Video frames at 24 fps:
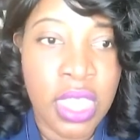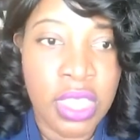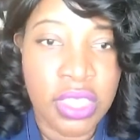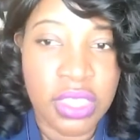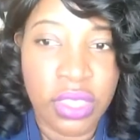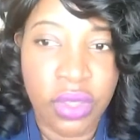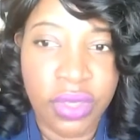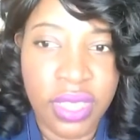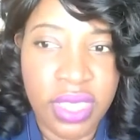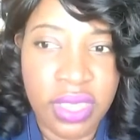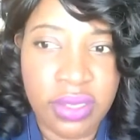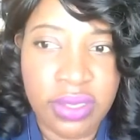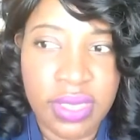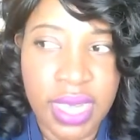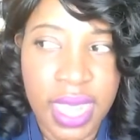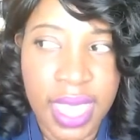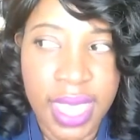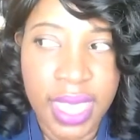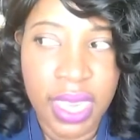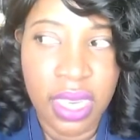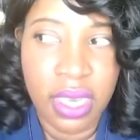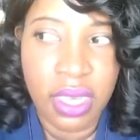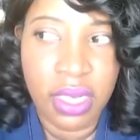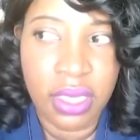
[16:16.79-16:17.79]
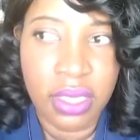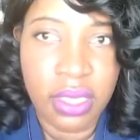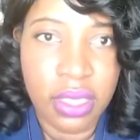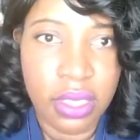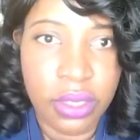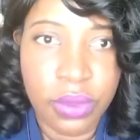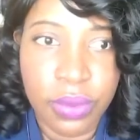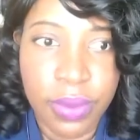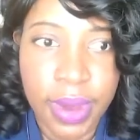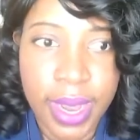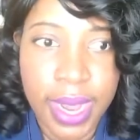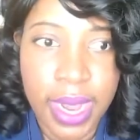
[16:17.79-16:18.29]
So he's like, look
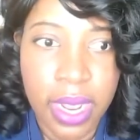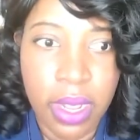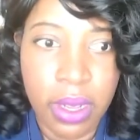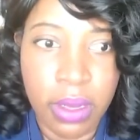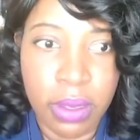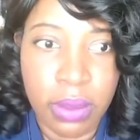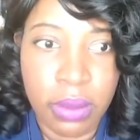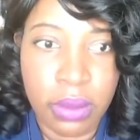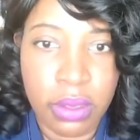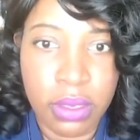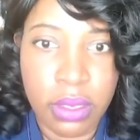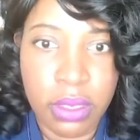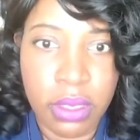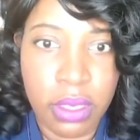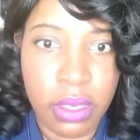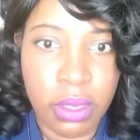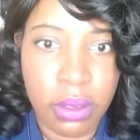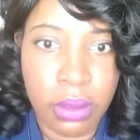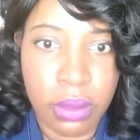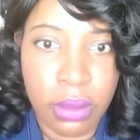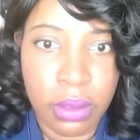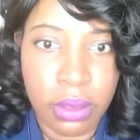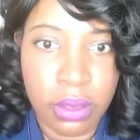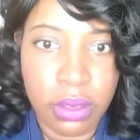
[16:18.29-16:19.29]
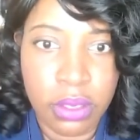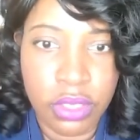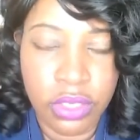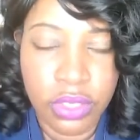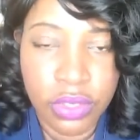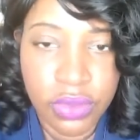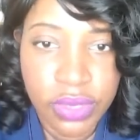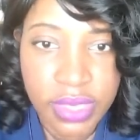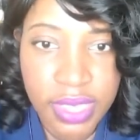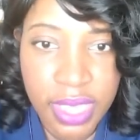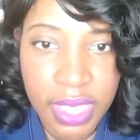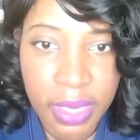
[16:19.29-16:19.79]
around, you know, do
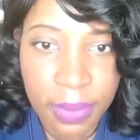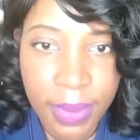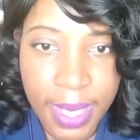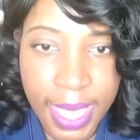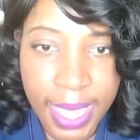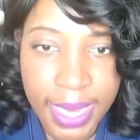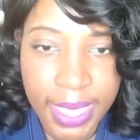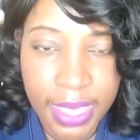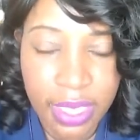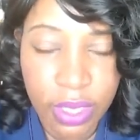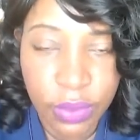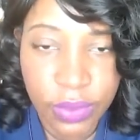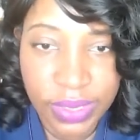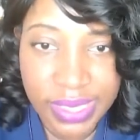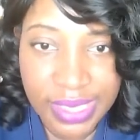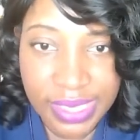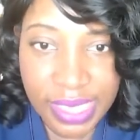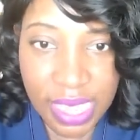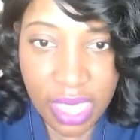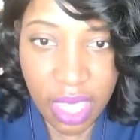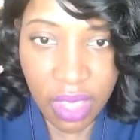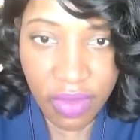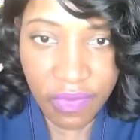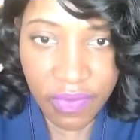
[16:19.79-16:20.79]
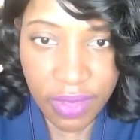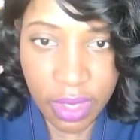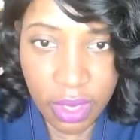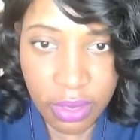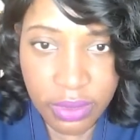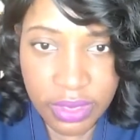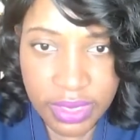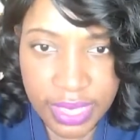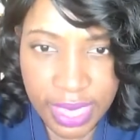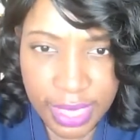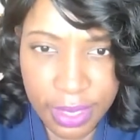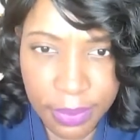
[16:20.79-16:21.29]
you see anybody in here with cell
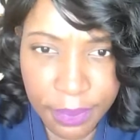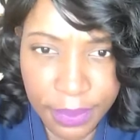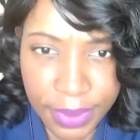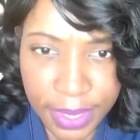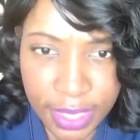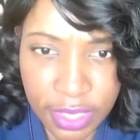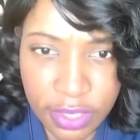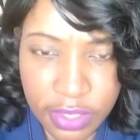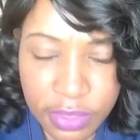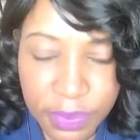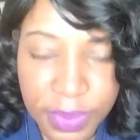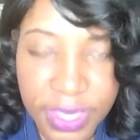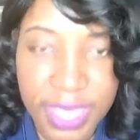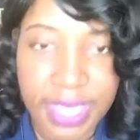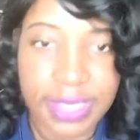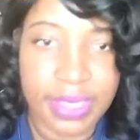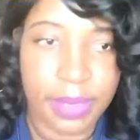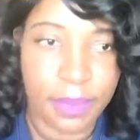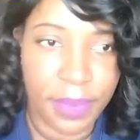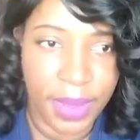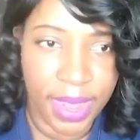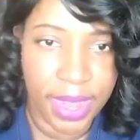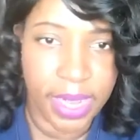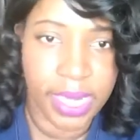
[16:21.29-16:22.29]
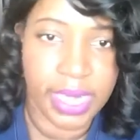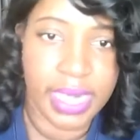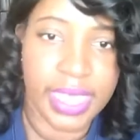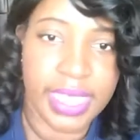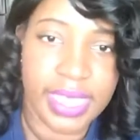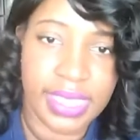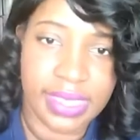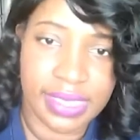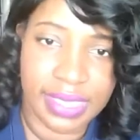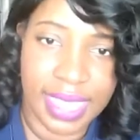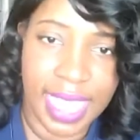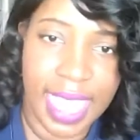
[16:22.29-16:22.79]
phones taking pictures? Because apparently
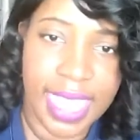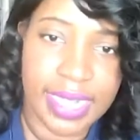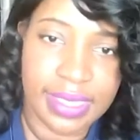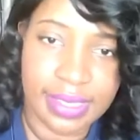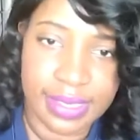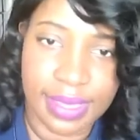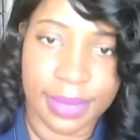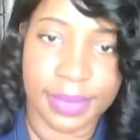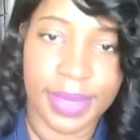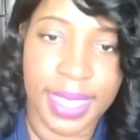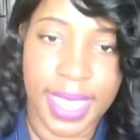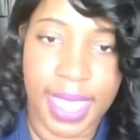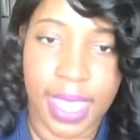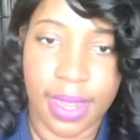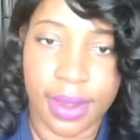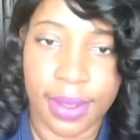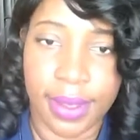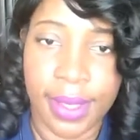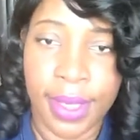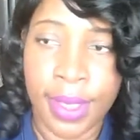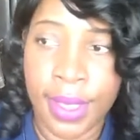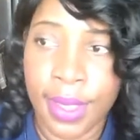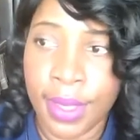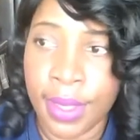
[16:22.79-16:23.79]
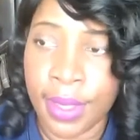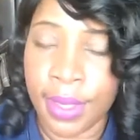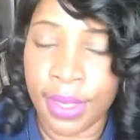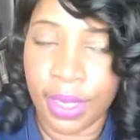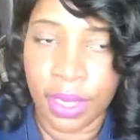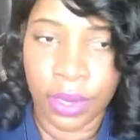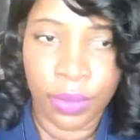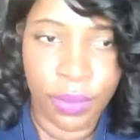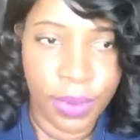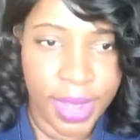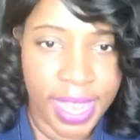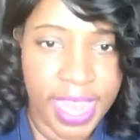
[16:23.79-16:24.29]
he's got some kind of
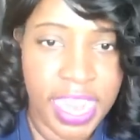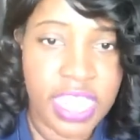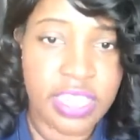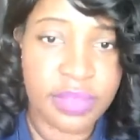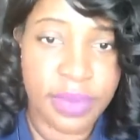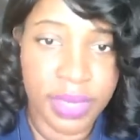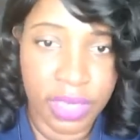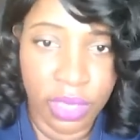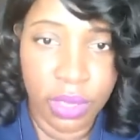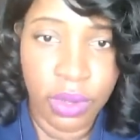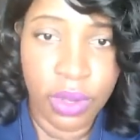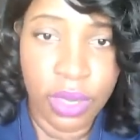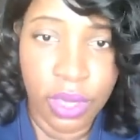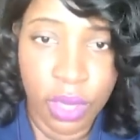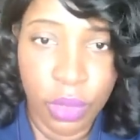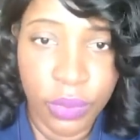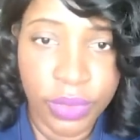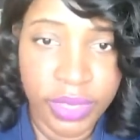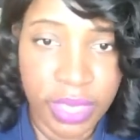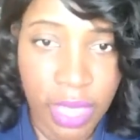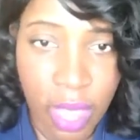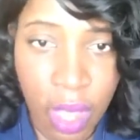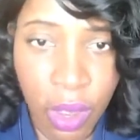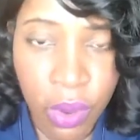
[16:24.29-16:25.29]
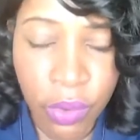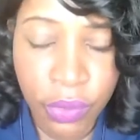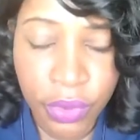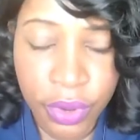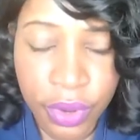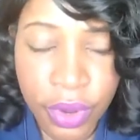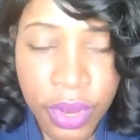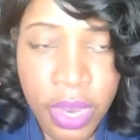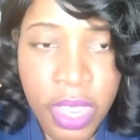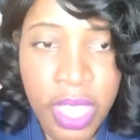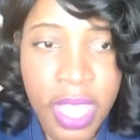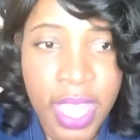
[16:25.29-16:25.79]
arrangement going on with the
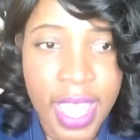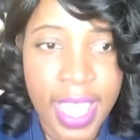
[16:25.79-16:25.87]
owner.